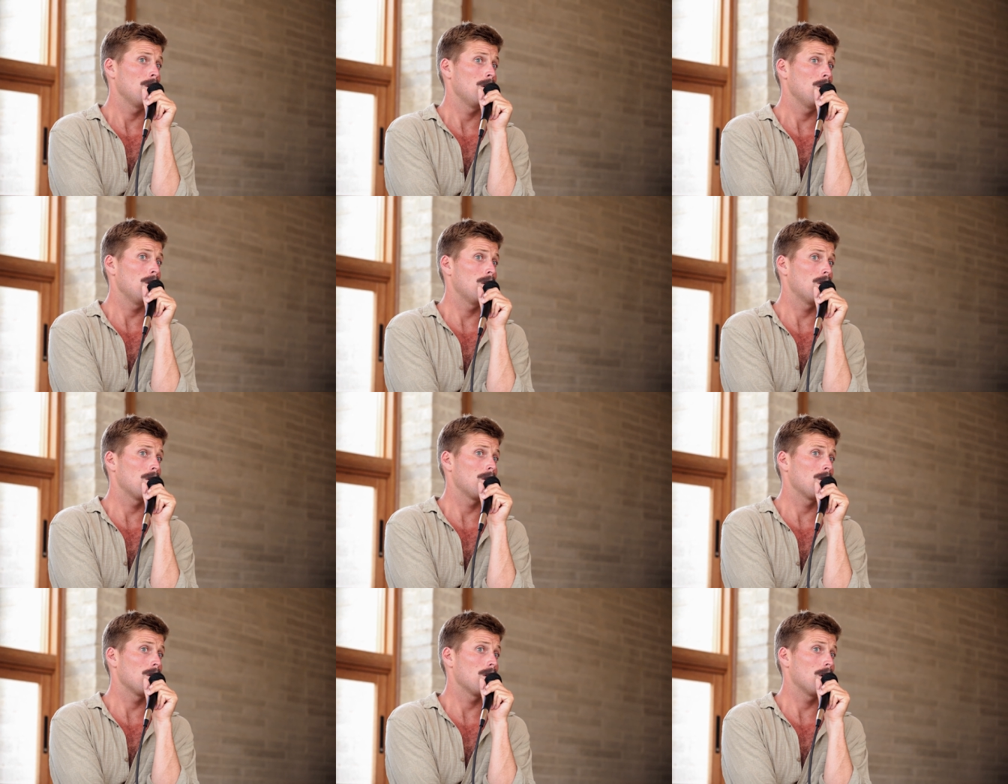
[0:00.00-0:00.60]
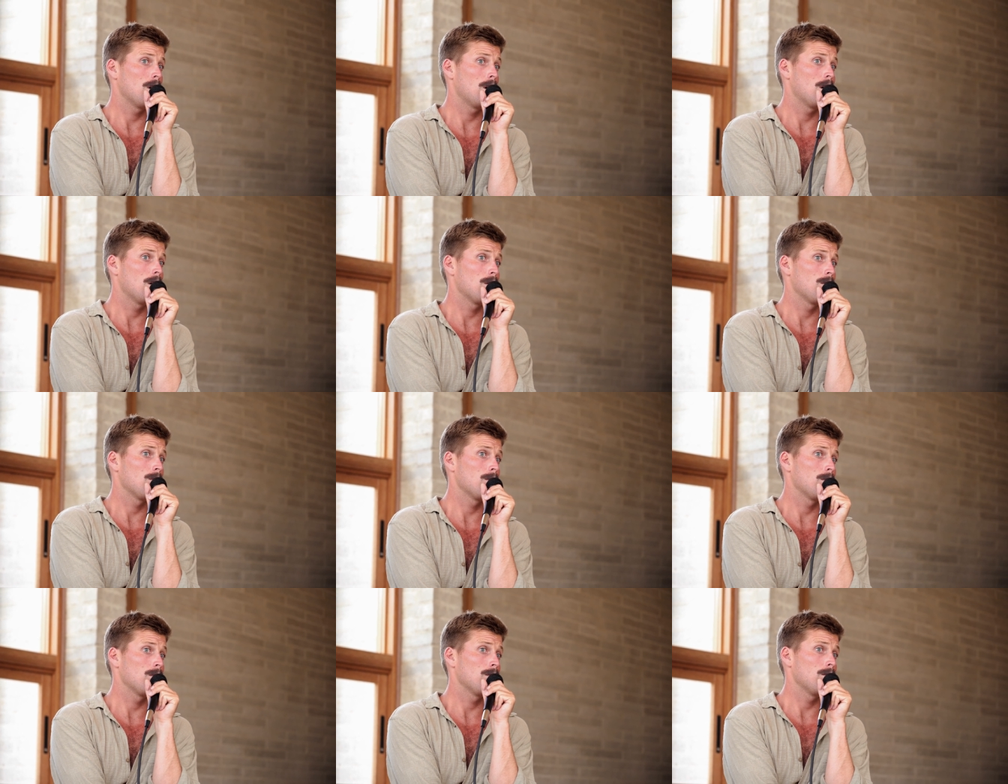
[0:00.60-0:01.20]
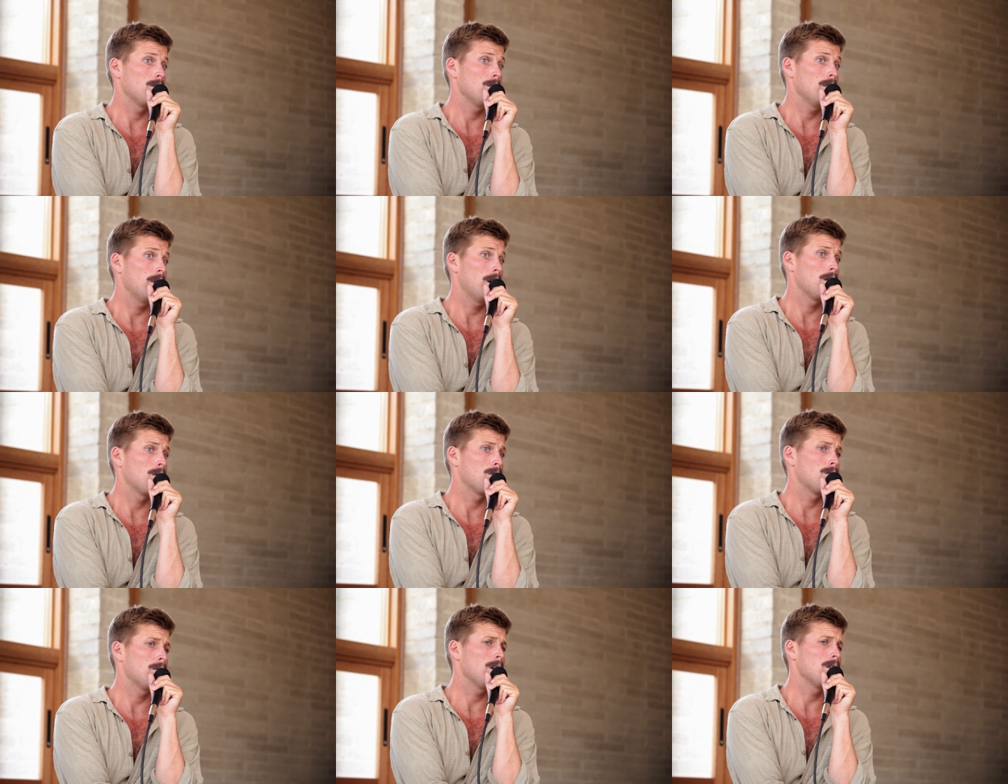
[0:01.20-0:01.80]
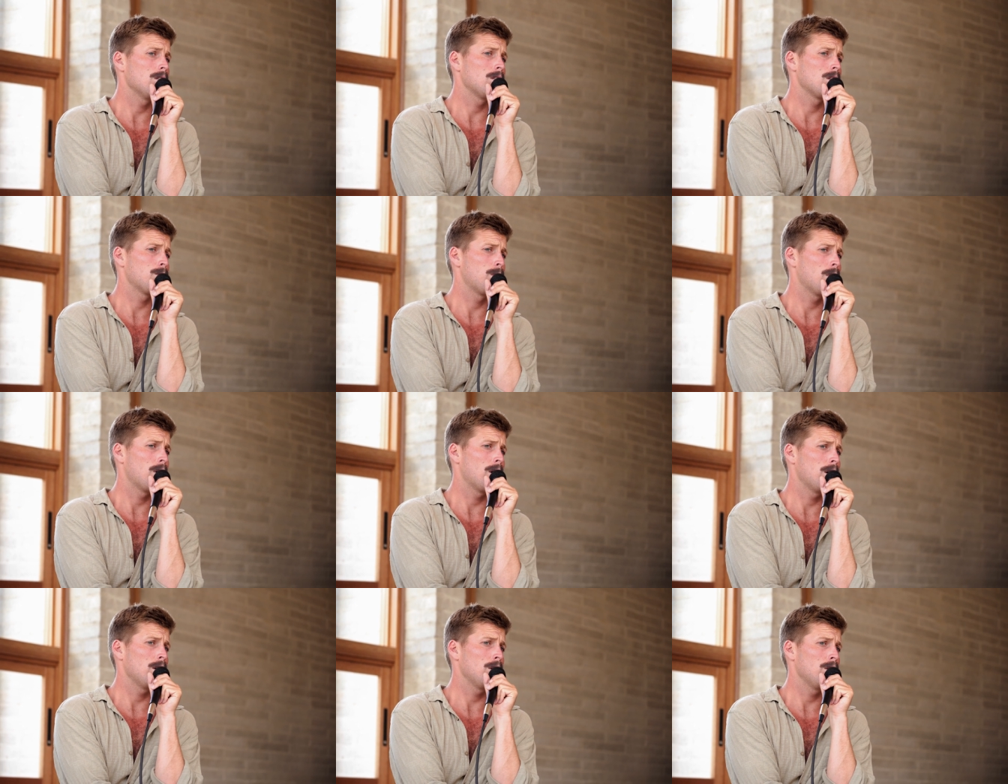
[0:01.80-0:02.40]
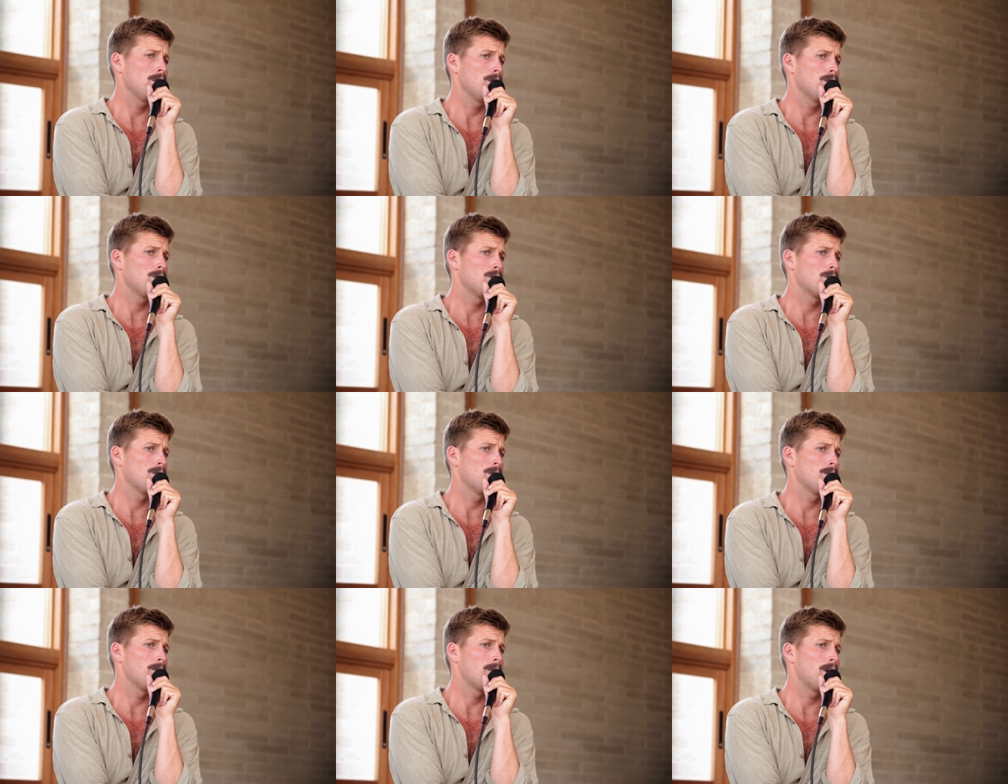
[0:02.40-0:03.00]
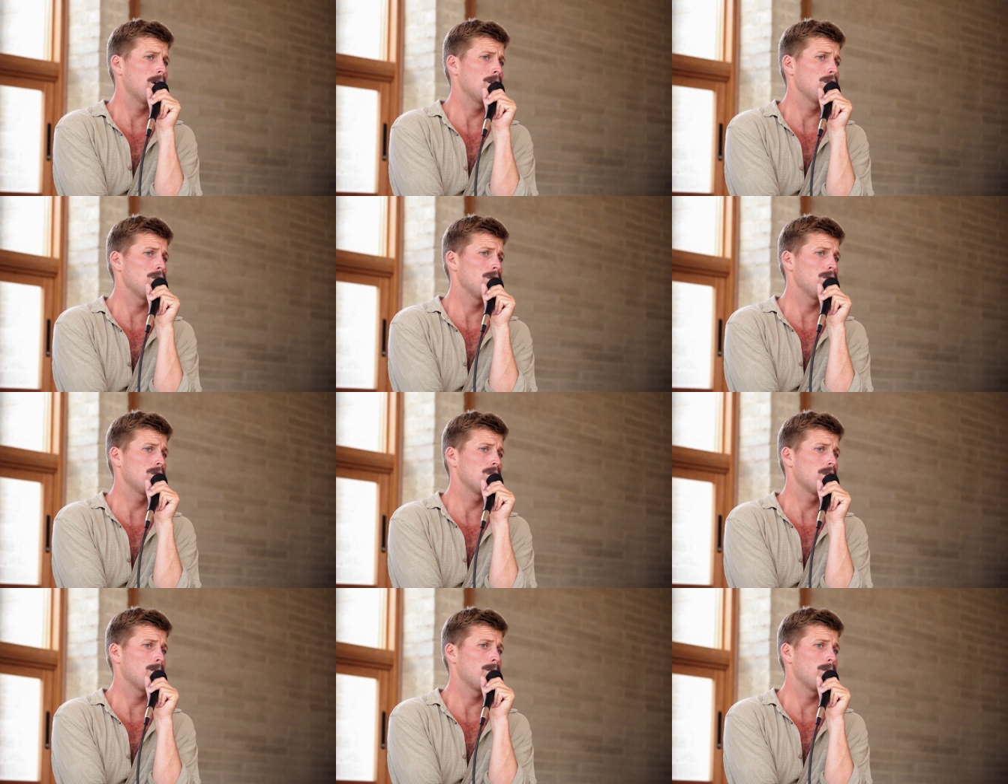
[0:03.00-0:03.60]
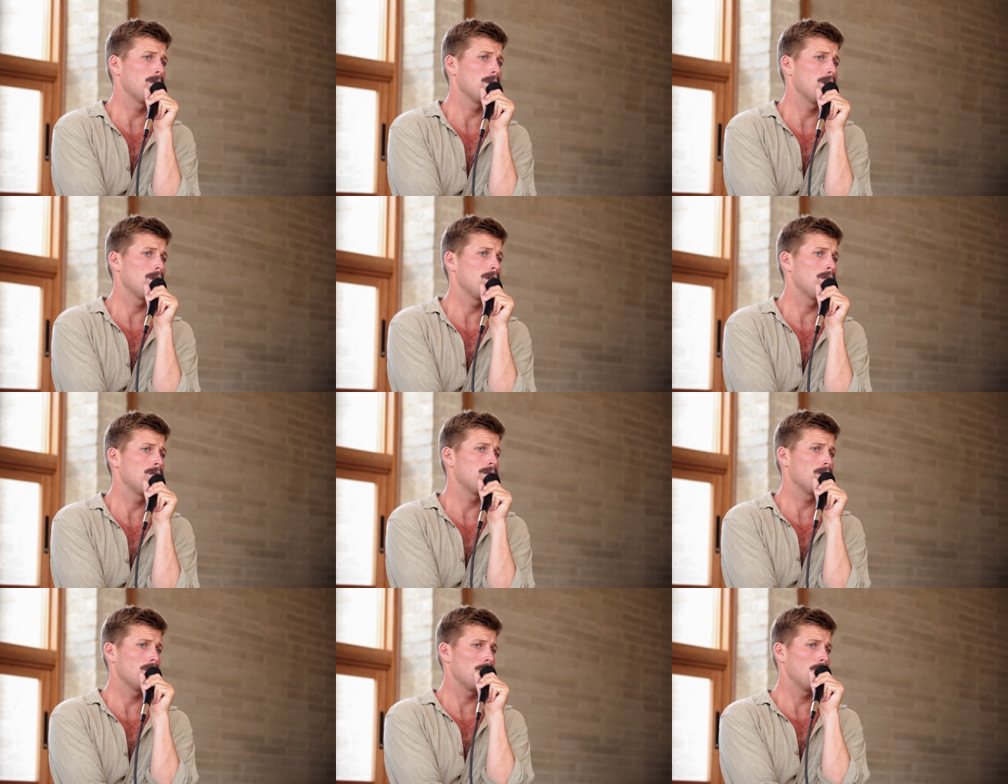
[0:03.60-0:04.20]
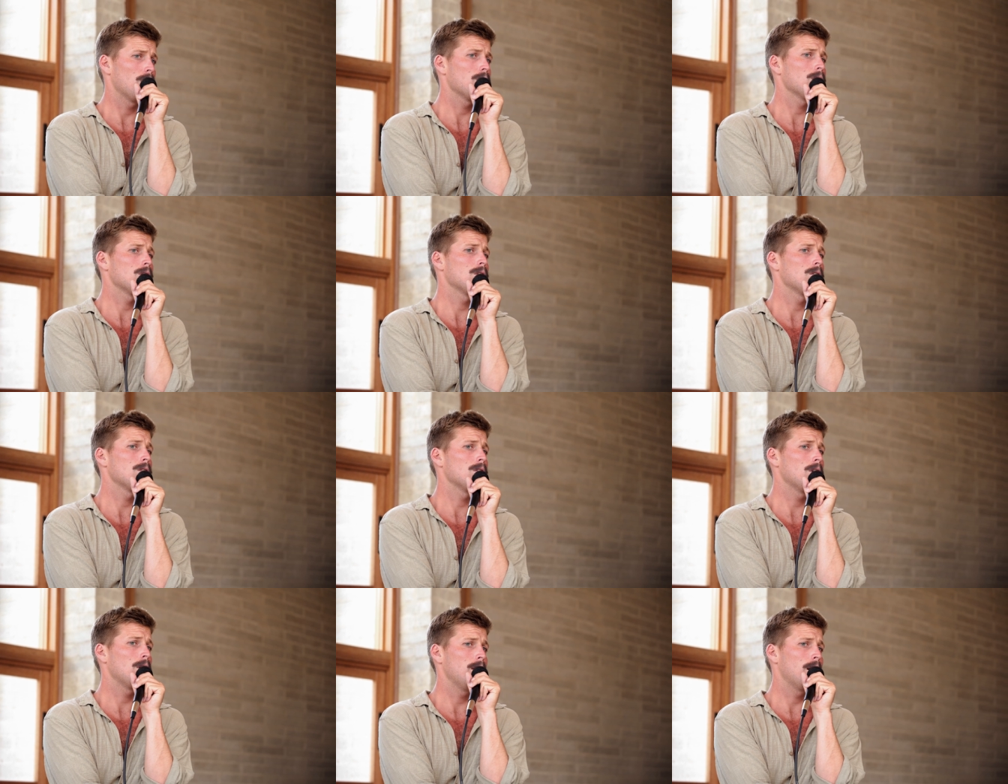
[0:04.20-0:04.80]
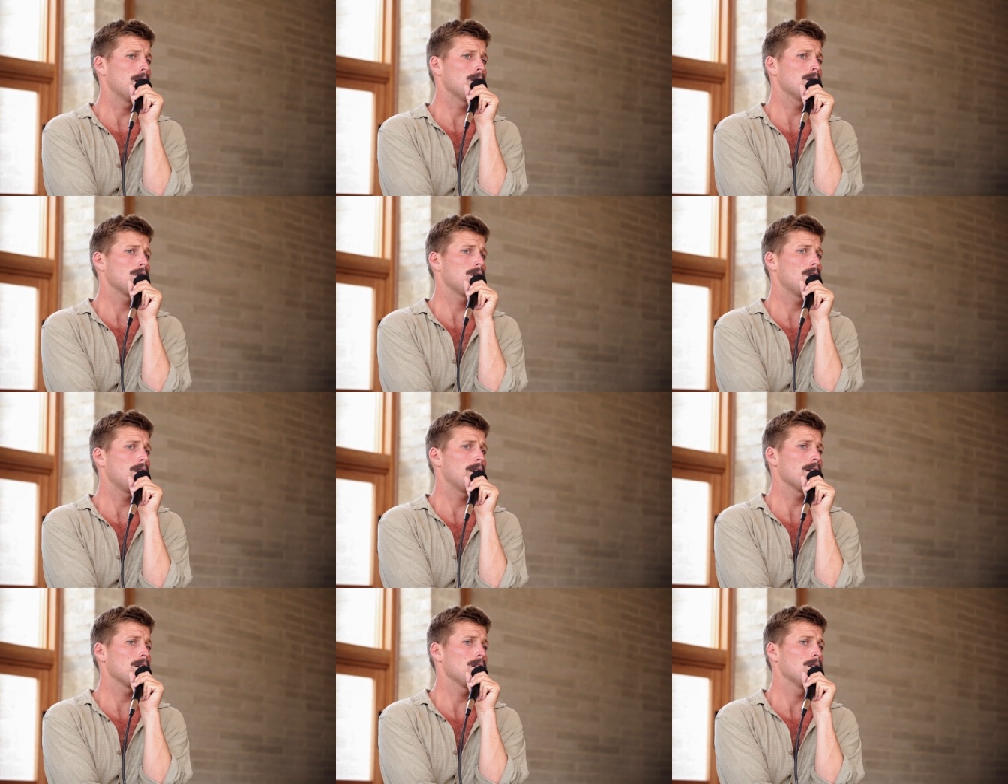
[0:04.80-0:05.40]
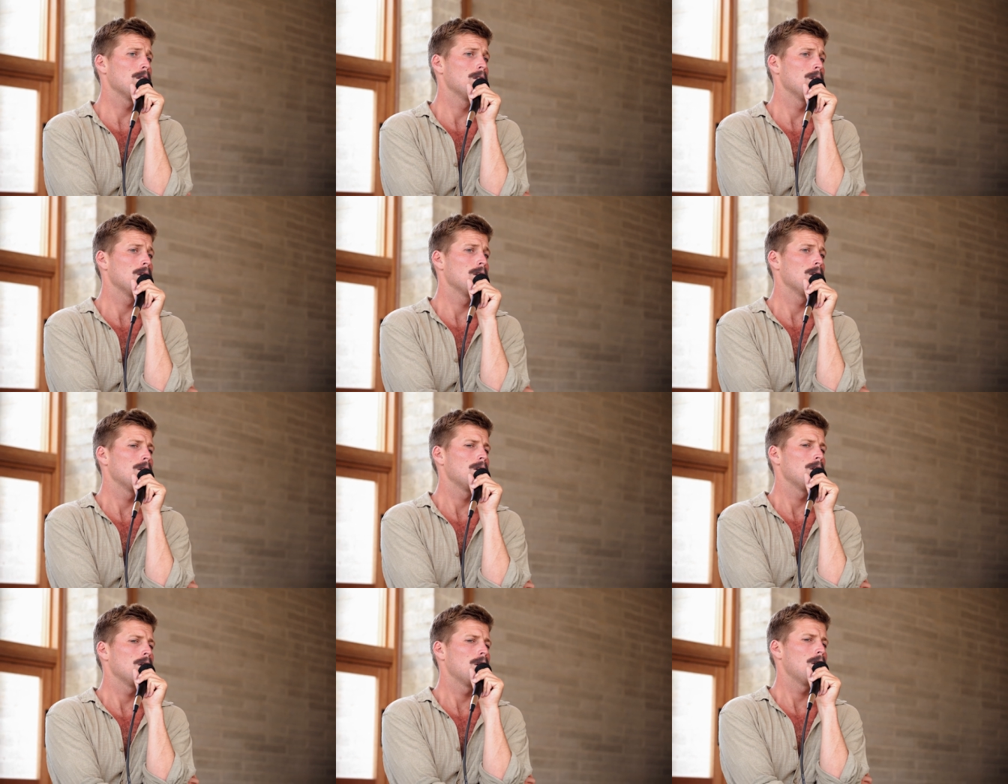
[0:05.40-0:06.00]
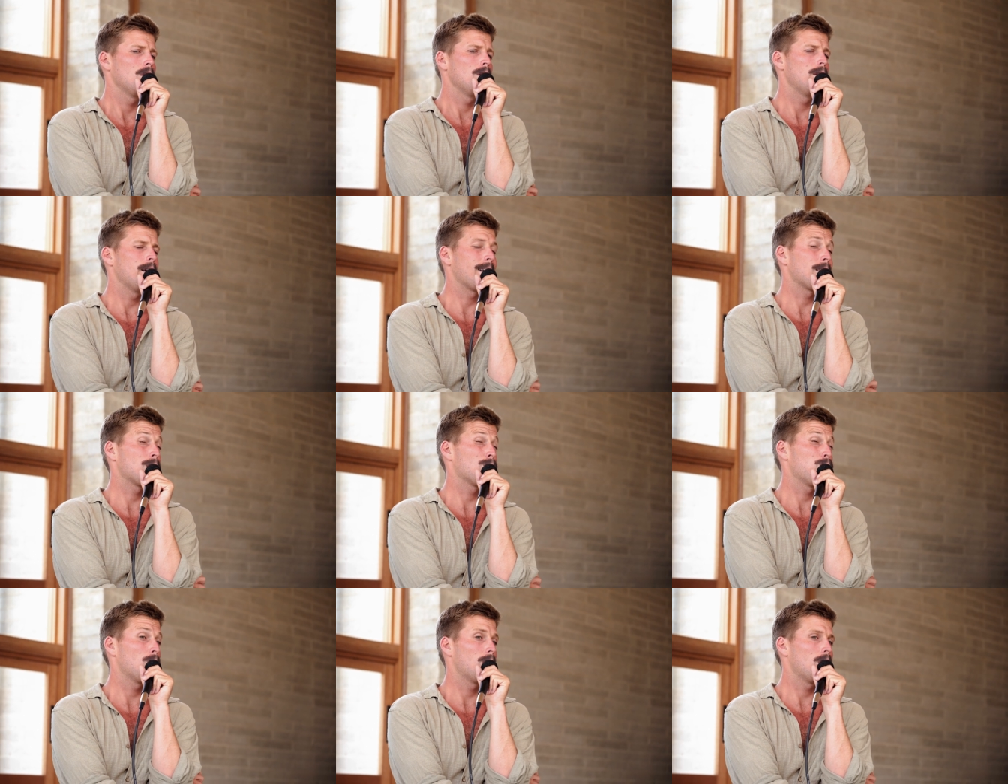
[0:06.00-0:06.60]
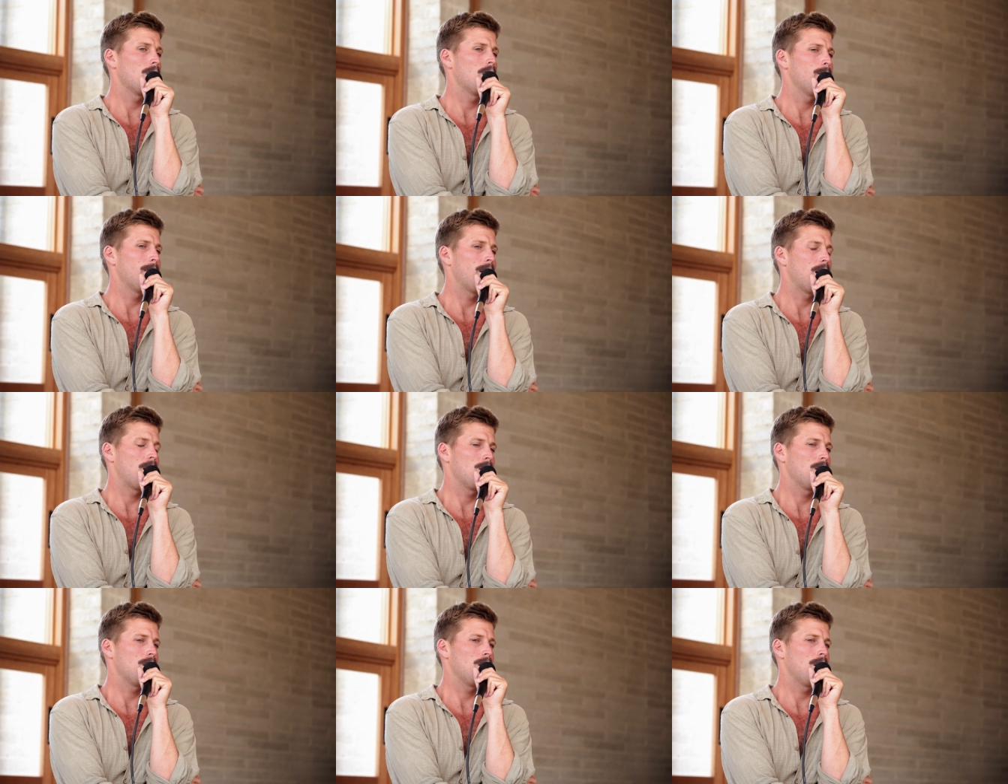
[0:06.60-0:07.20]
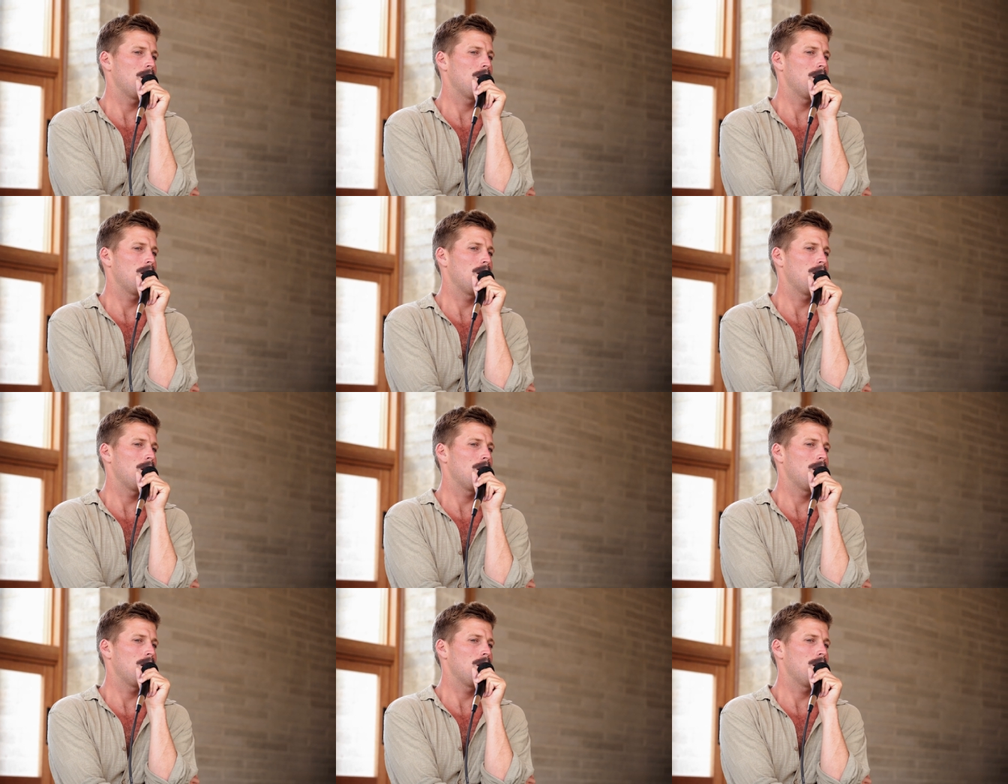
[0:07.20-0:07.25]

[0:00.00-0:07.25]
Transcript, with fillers: you know, um, yeah, re inspire you or remind you of something that you've forgotten. And that's like, that's where I'm at.